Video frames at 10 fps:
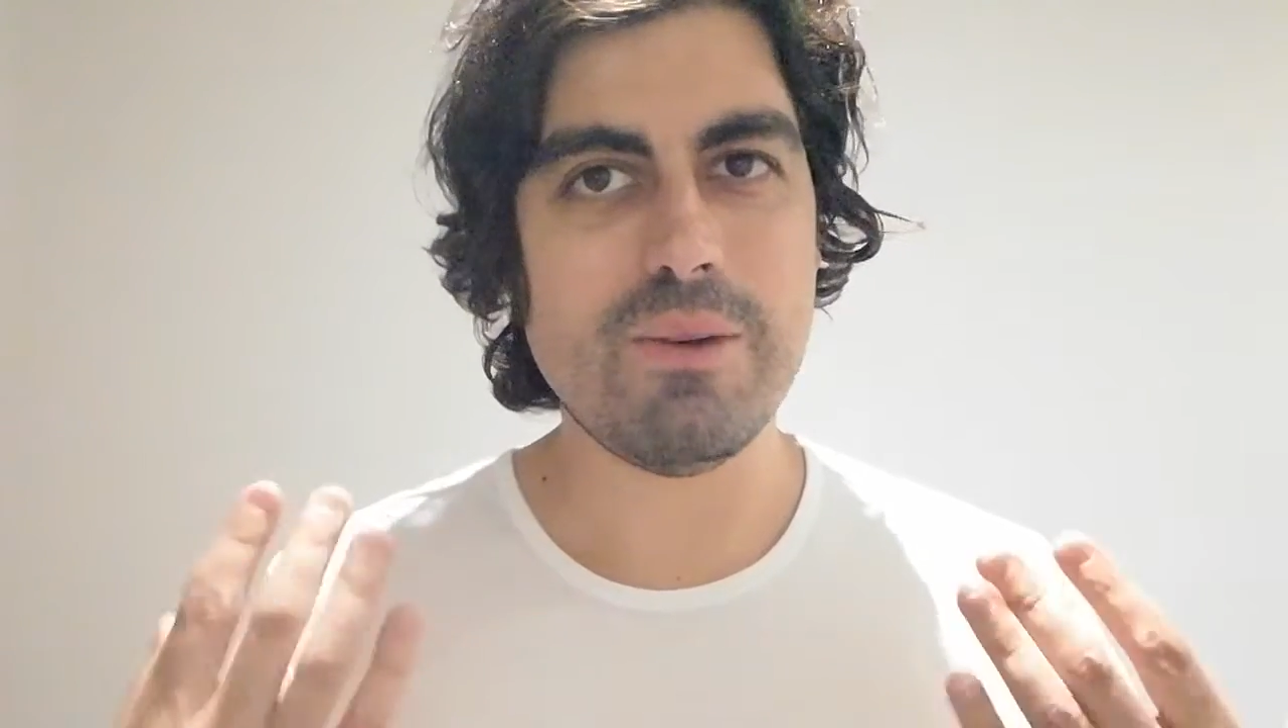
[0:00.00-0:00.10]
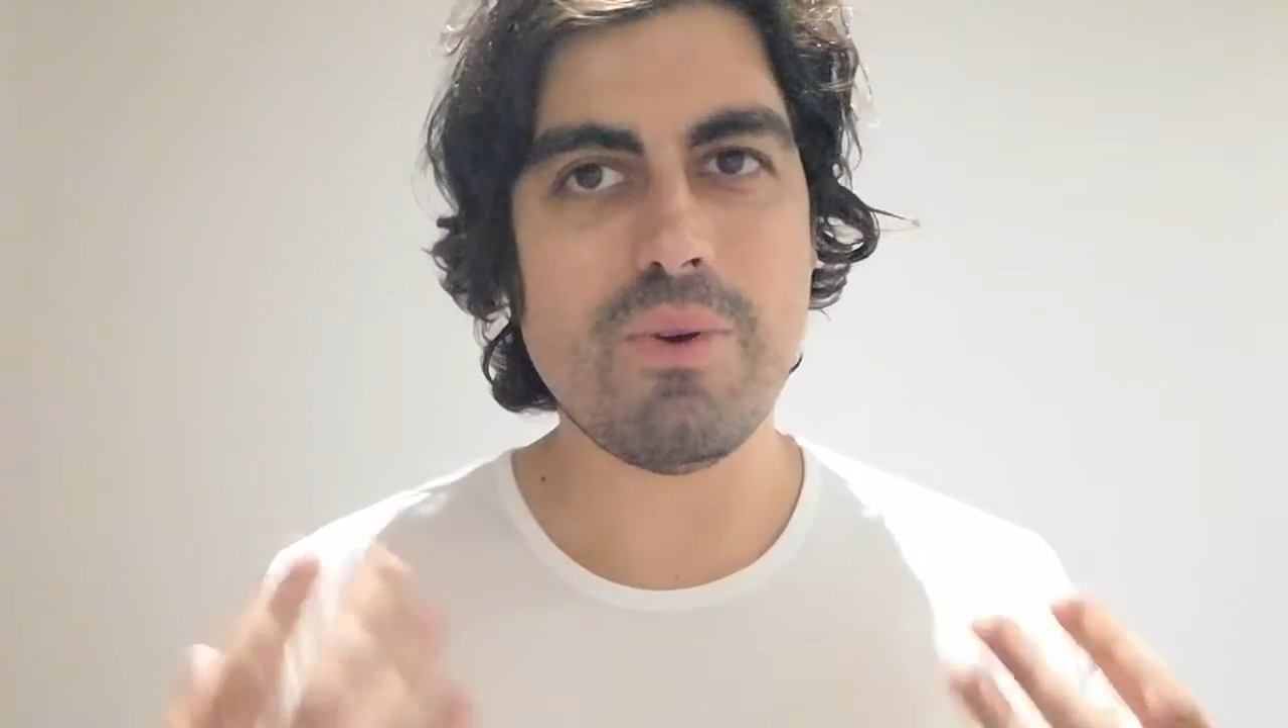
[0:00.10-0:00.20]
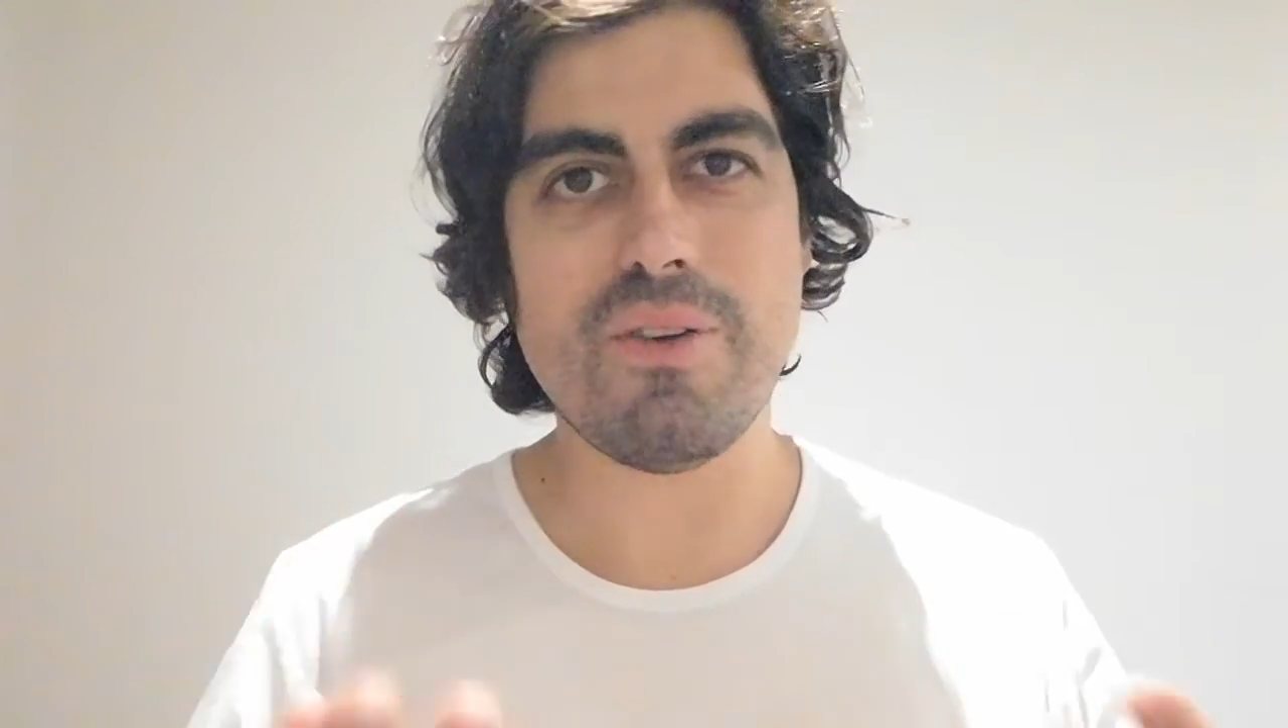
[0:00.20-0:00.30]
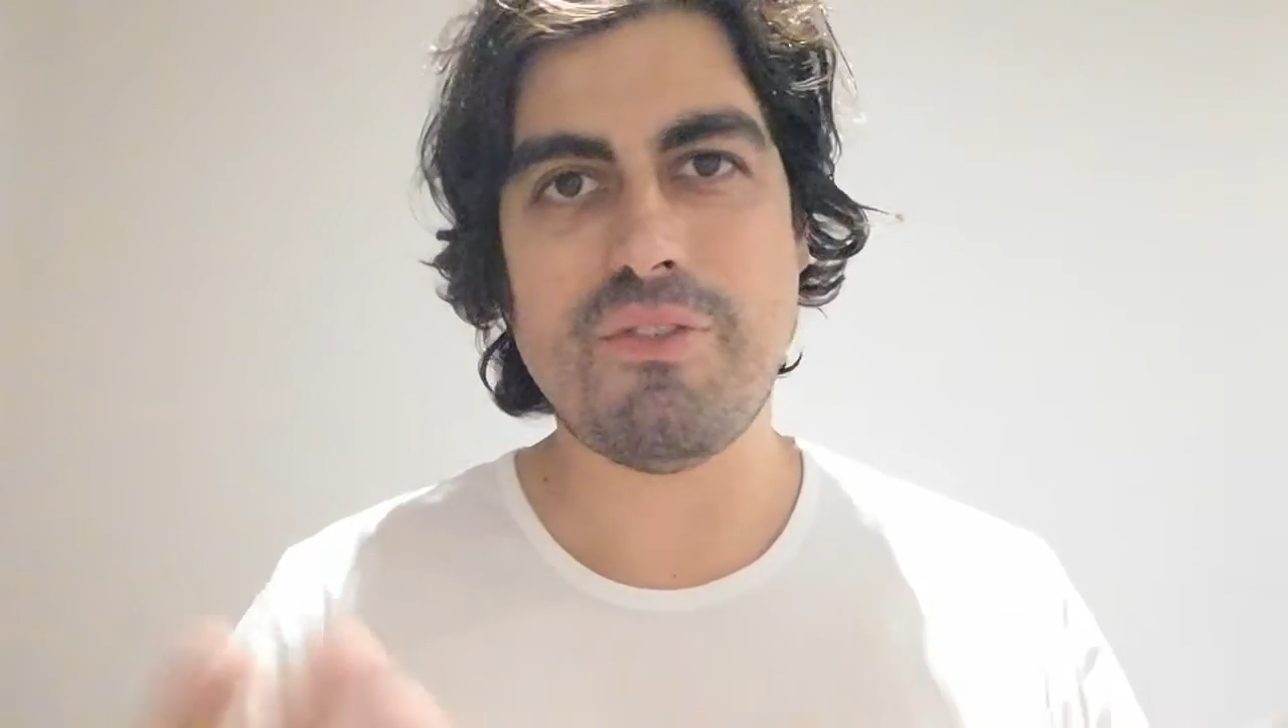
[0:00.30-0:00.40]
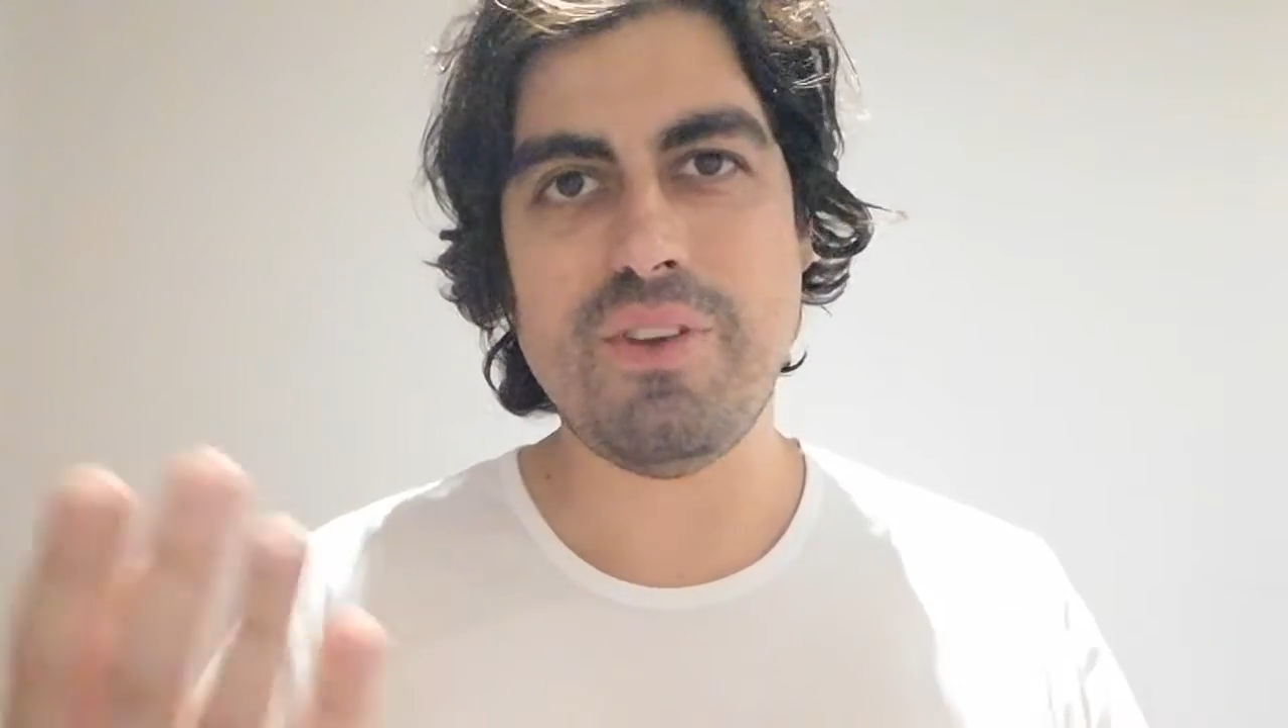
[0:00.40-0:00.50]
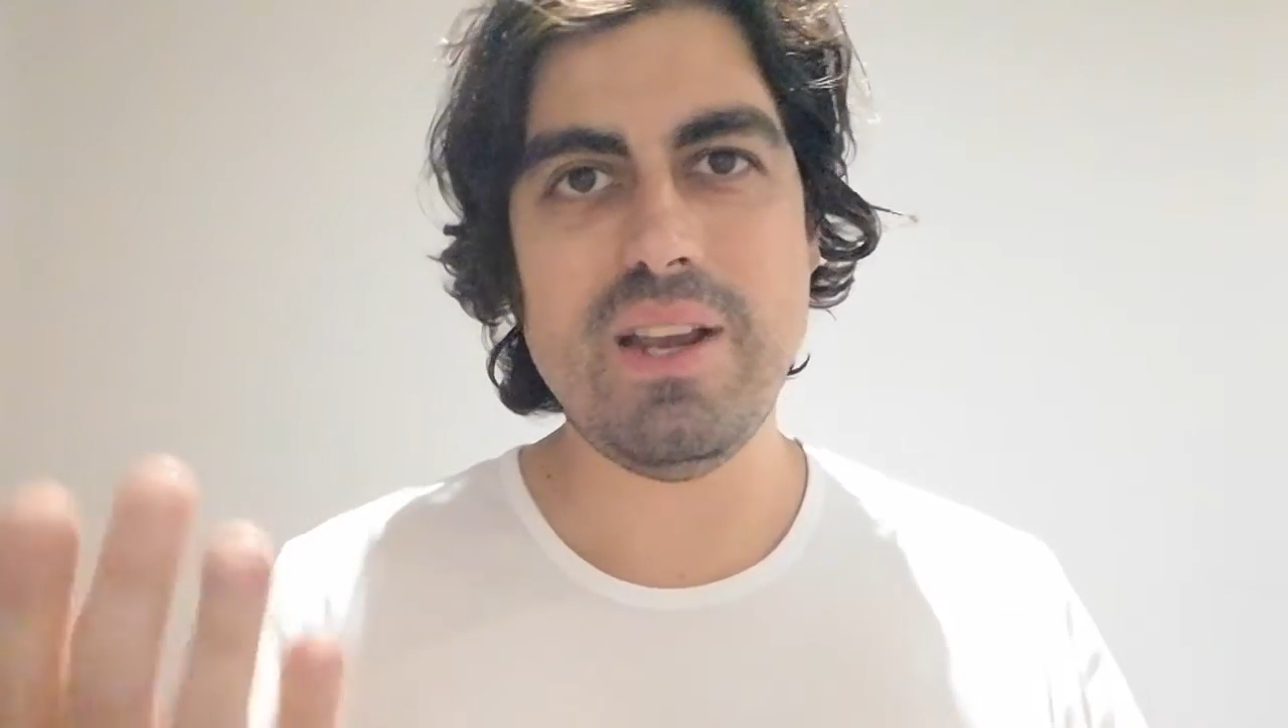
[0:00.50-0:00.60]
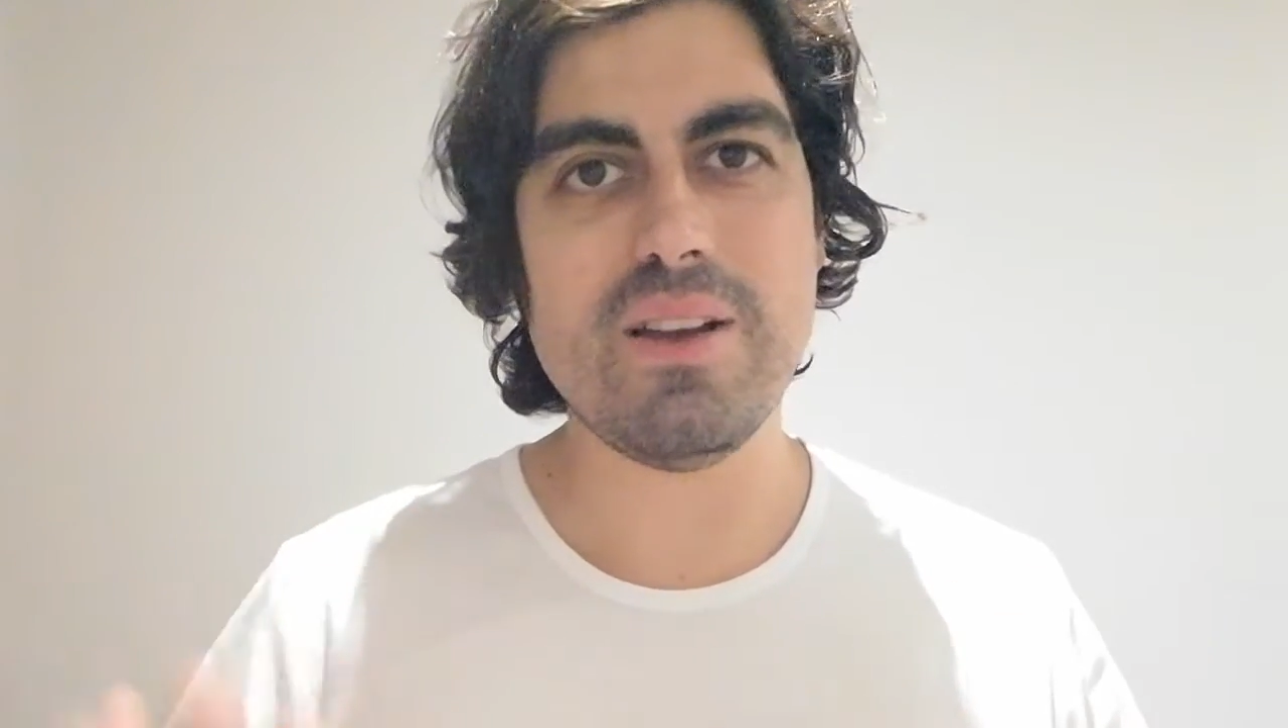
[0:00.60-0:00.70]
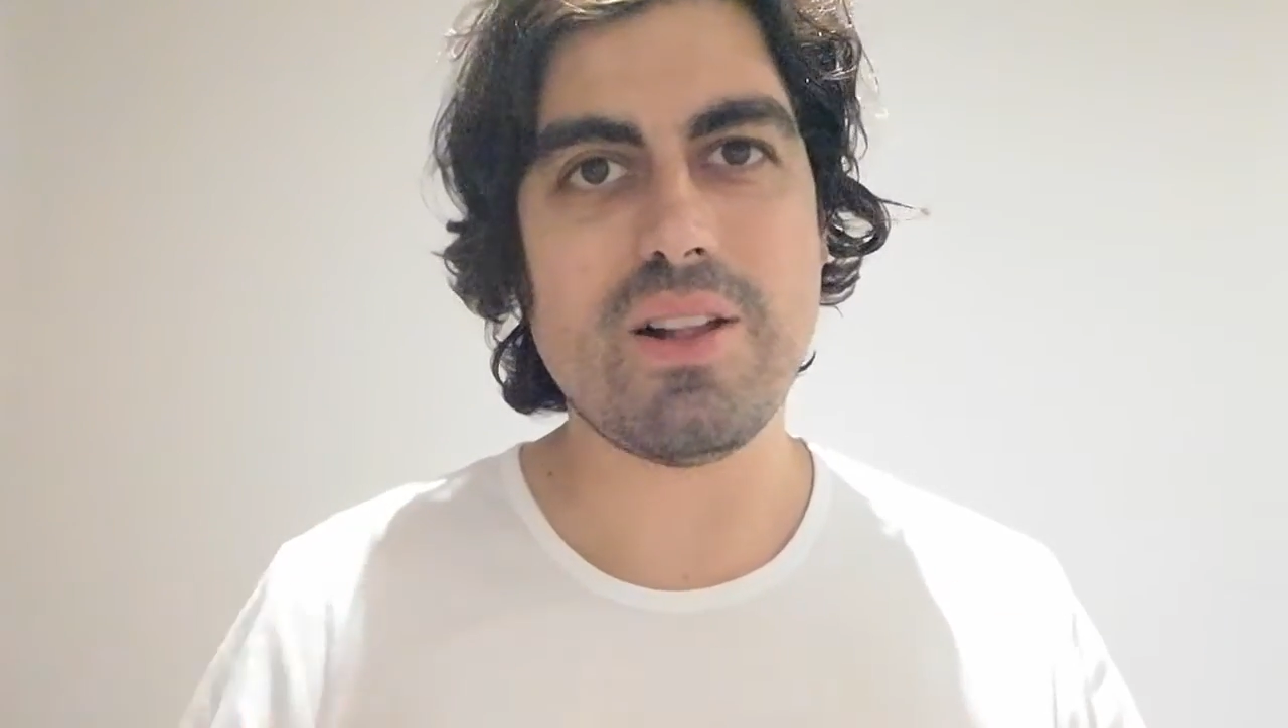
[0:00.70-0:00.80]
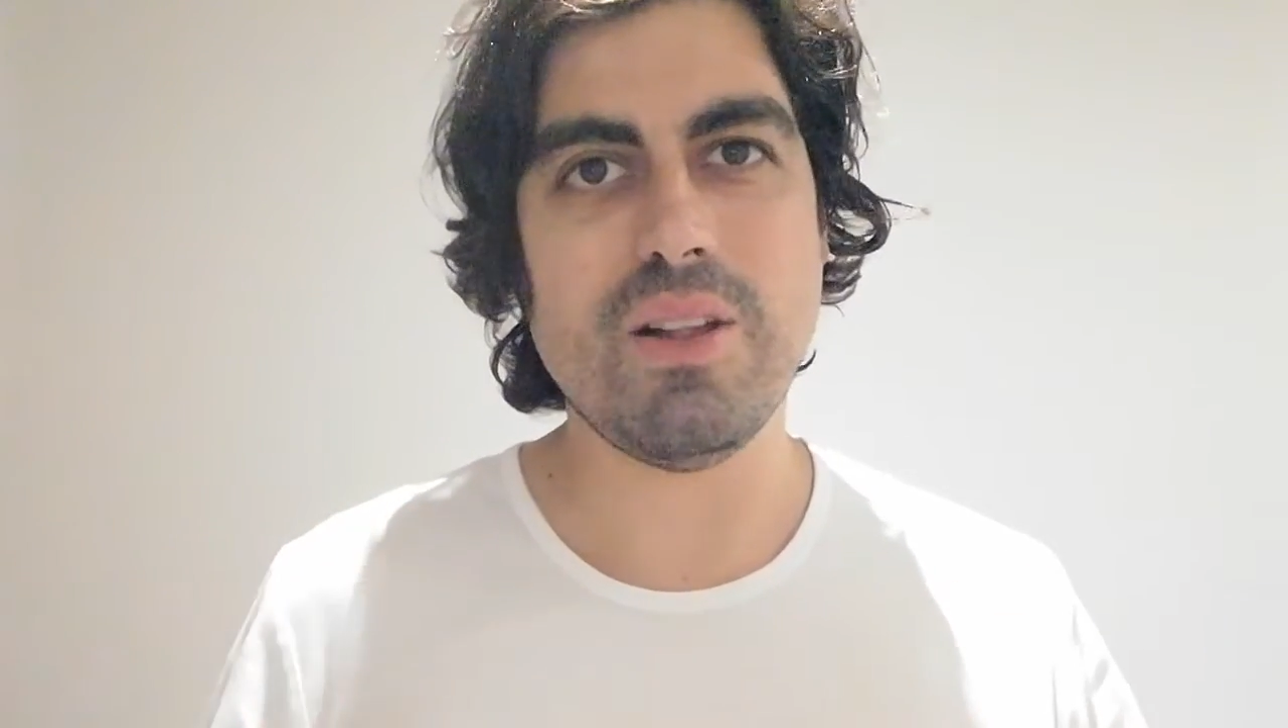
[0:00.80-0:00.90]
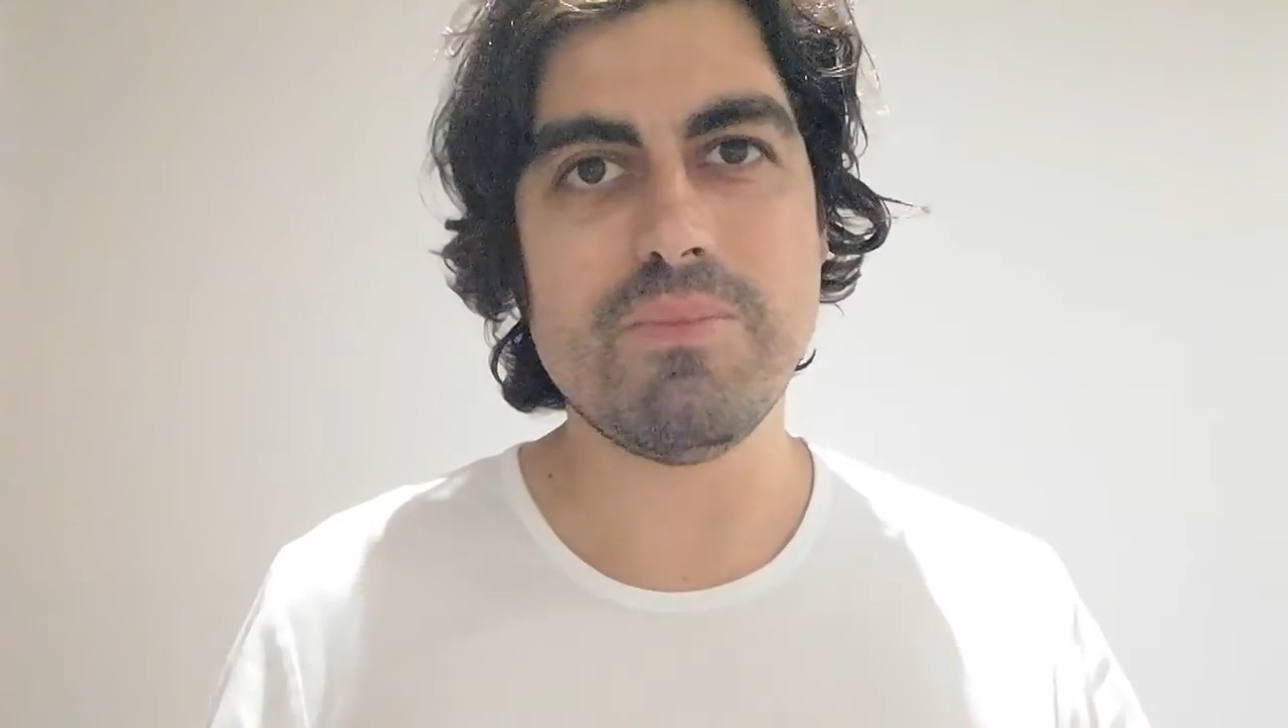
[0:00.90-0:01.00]
were a feeder
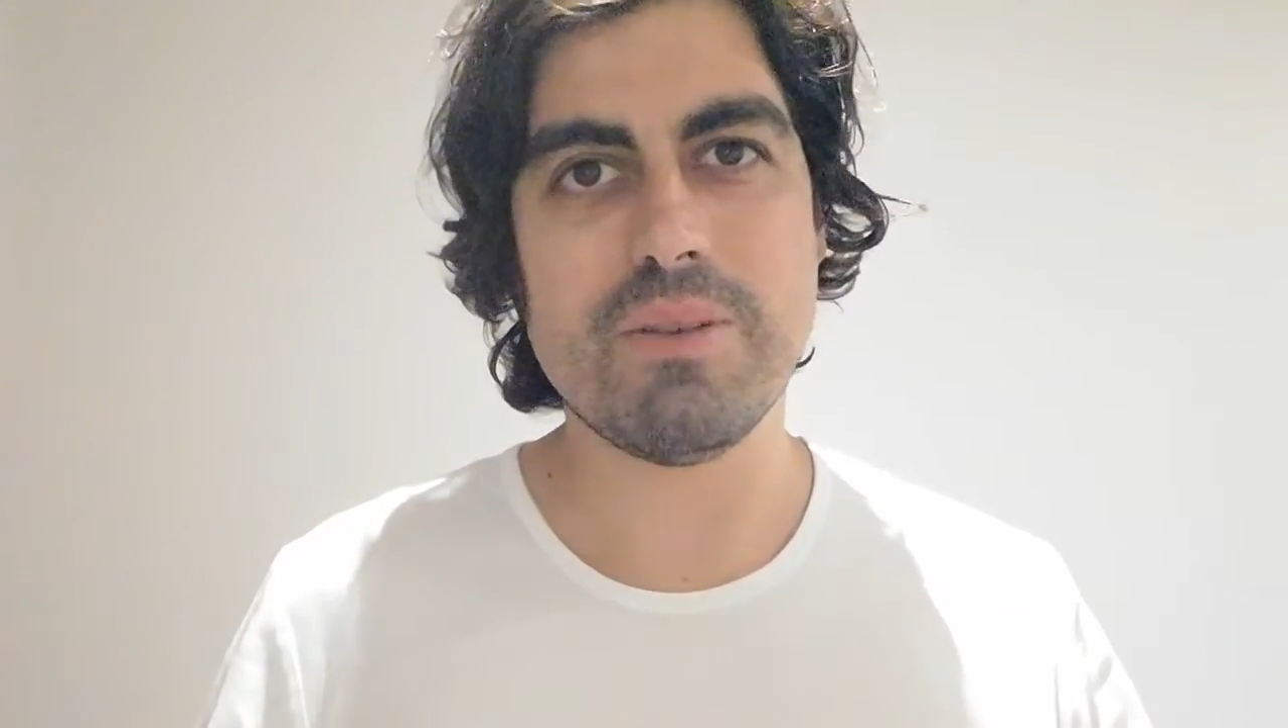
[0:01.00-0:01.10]
club to